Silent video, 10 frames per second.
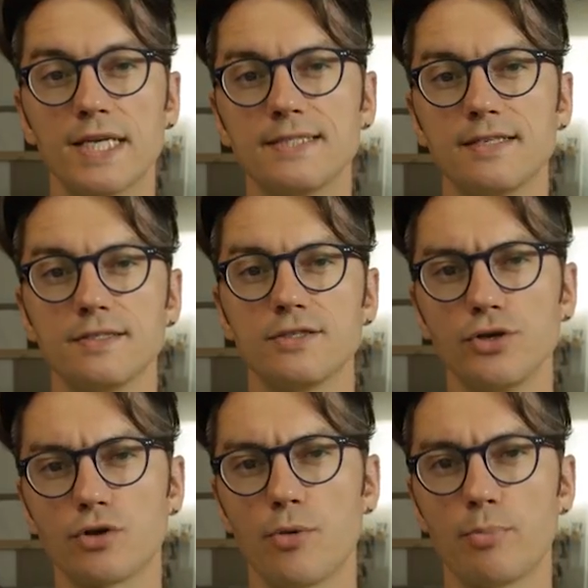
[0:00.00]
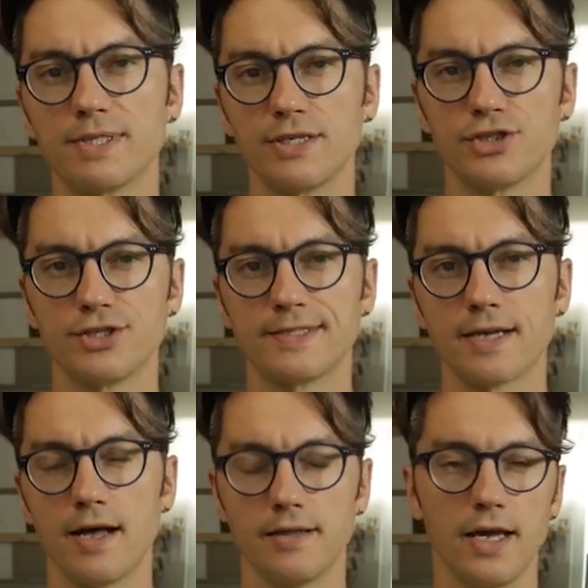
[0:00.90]
is this new composition
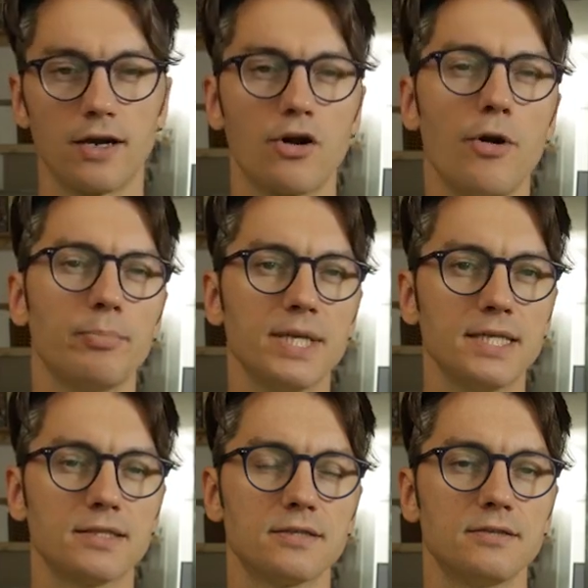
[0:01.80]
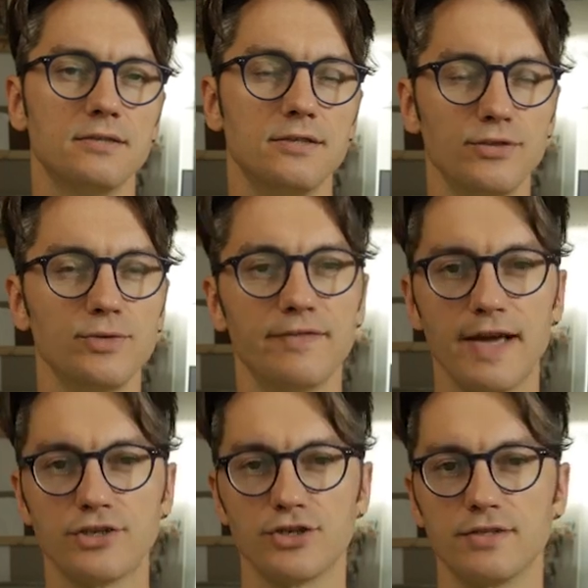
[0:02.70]
style a complete new
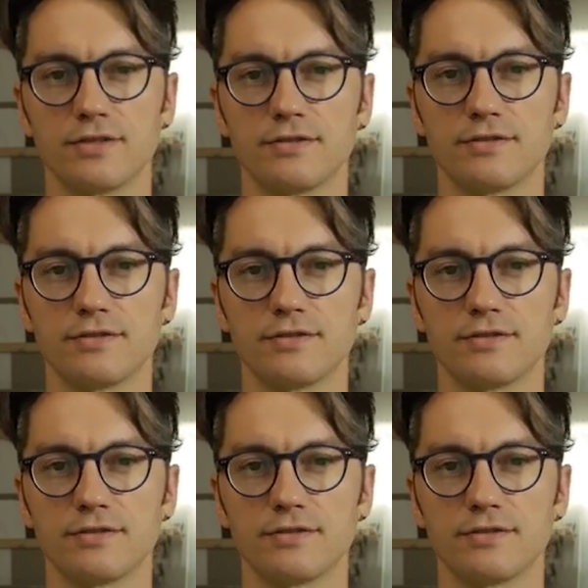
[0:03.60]
invention?